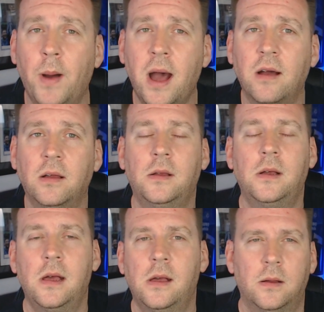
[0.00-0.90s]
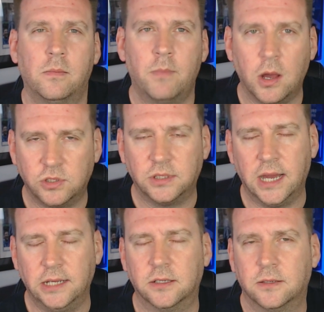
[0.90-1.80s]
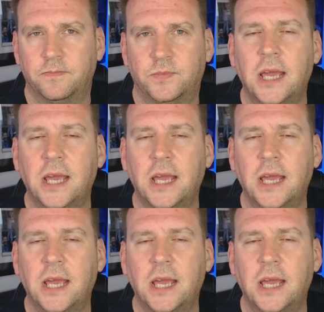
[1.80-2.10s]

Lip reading: but most days.